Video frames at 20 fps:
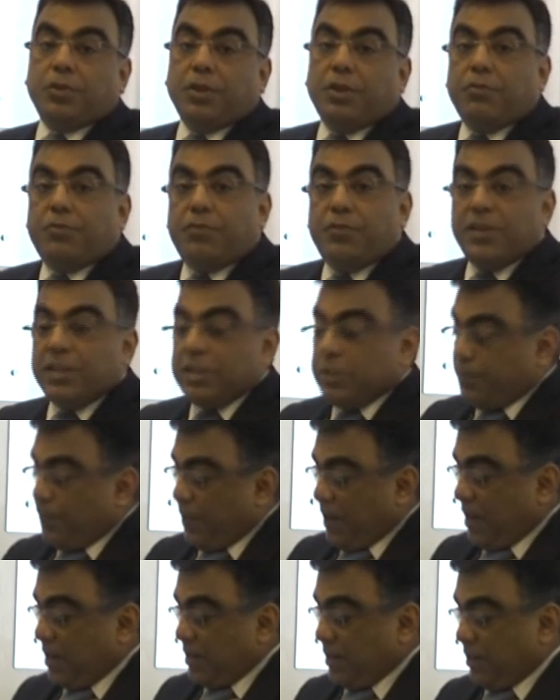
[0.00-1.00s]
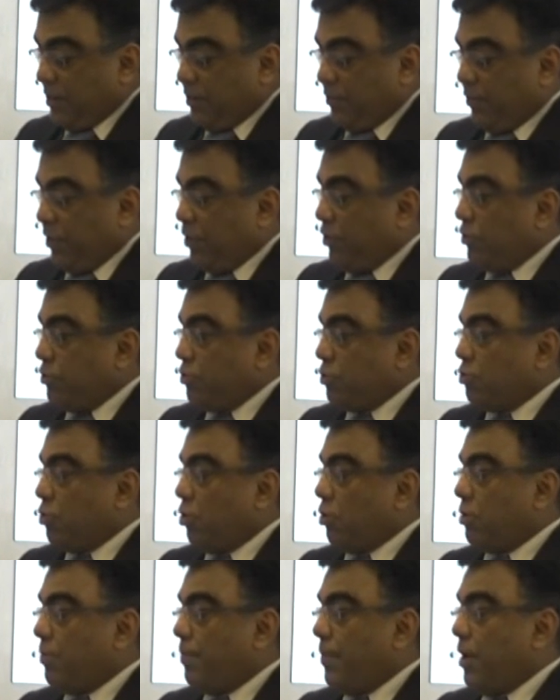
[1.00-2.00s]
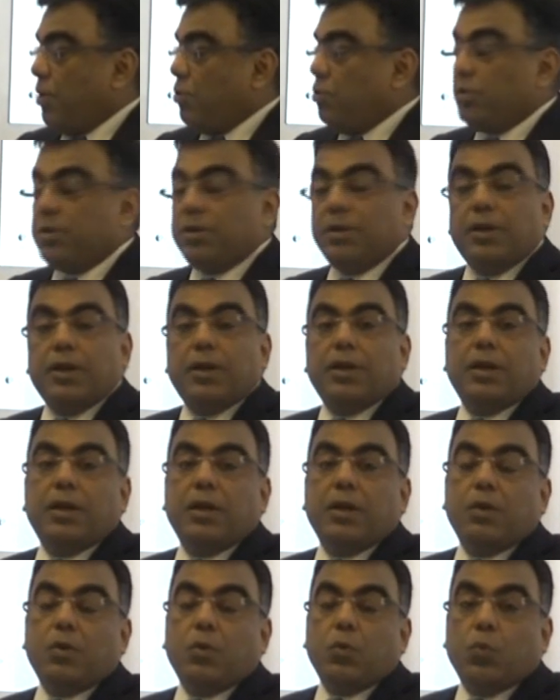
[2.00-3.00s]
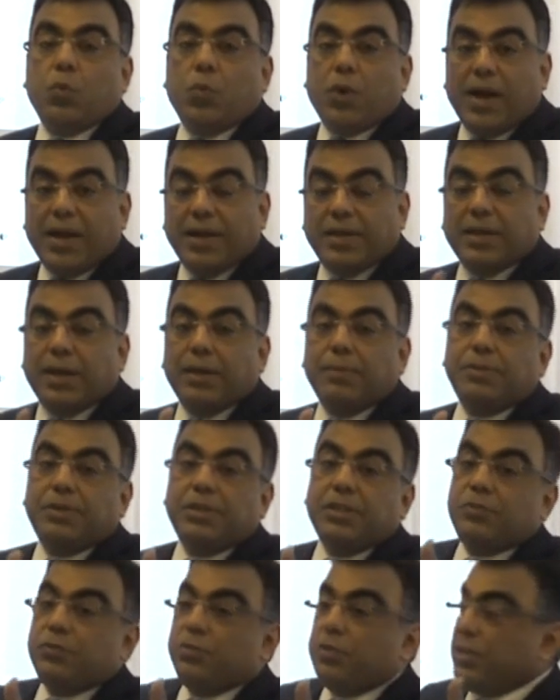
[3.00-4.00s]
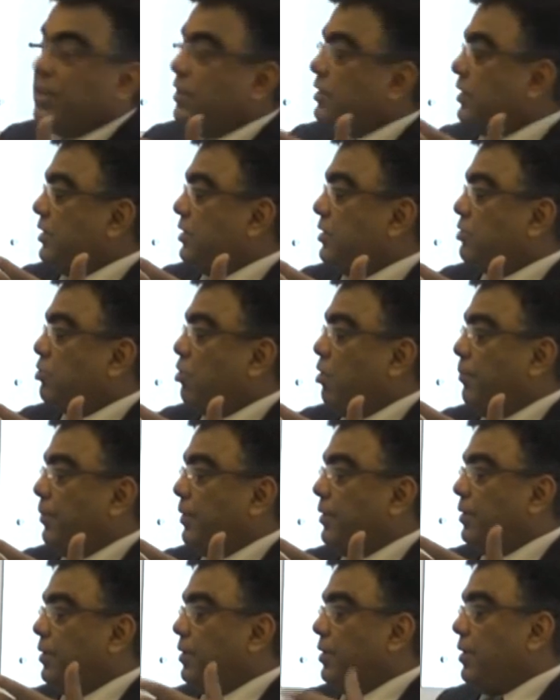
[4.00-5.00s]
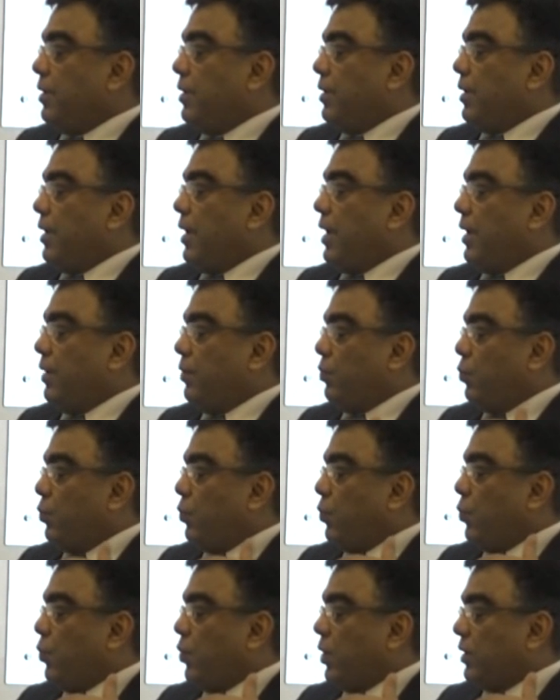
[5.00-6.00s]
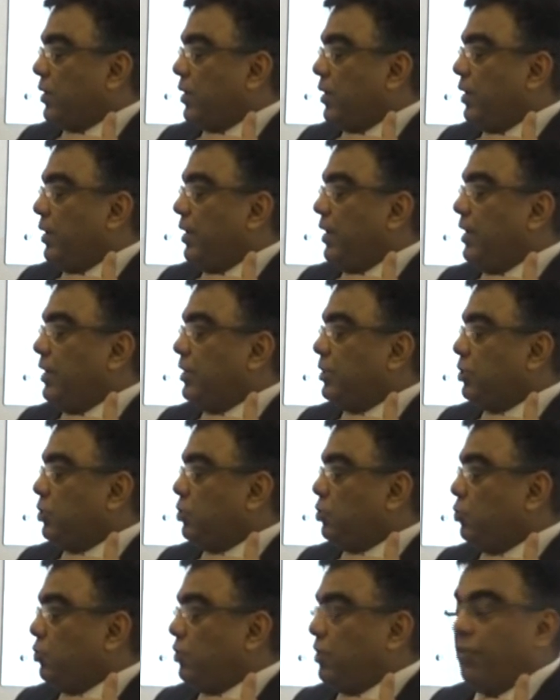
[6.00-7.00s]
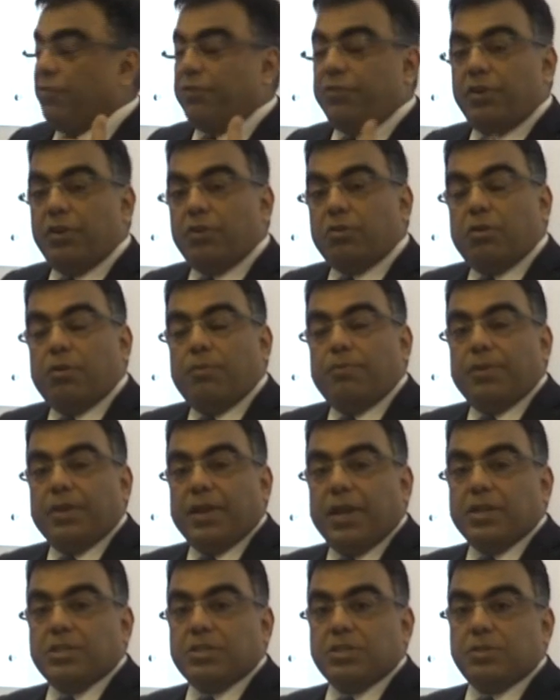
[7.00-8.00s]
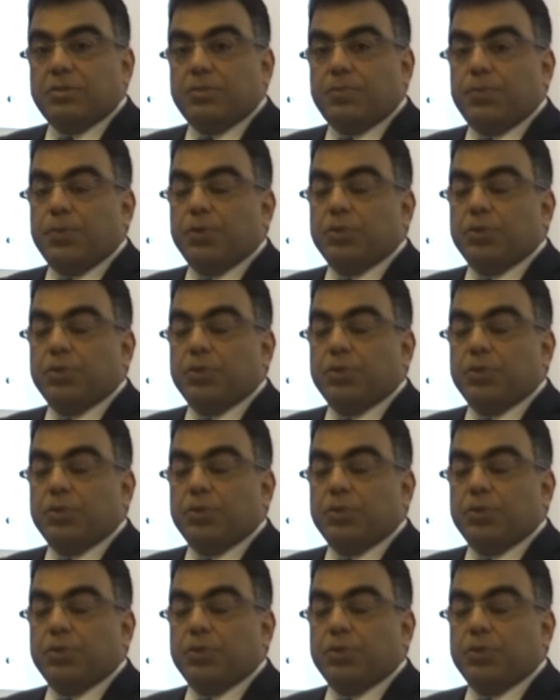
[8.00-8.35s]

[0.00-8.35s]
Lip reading: So in the first part, we're going to talk about why diabetes foot ulcers is common and what leads to different complications.